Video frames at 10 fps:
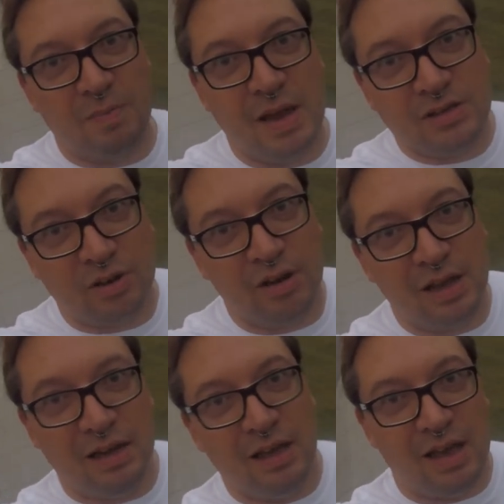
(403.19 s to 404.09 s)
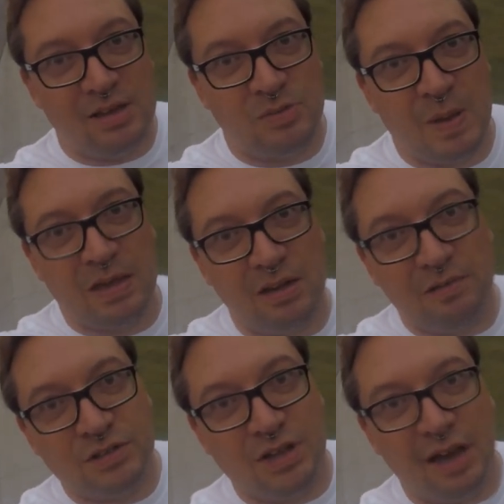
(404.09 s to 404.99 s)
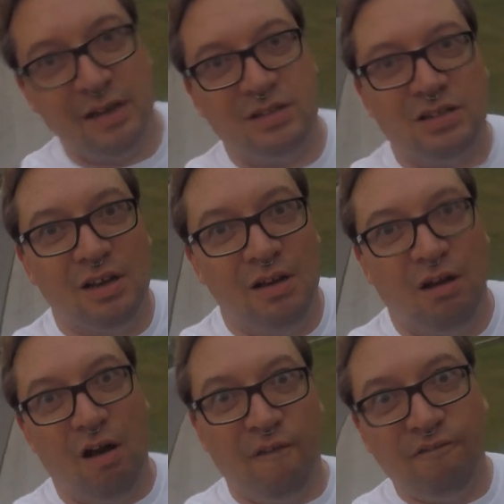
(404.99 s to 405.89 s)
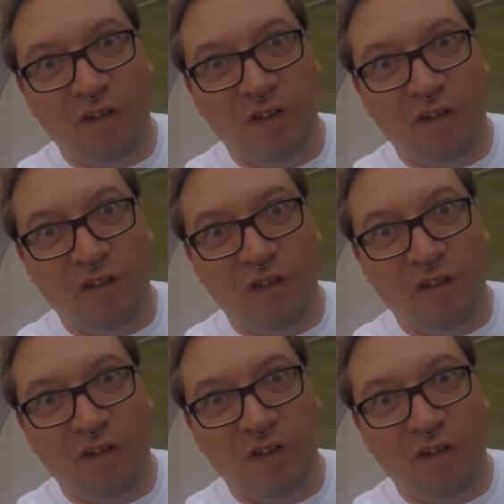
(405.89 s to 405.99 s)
masquerading as speculative science are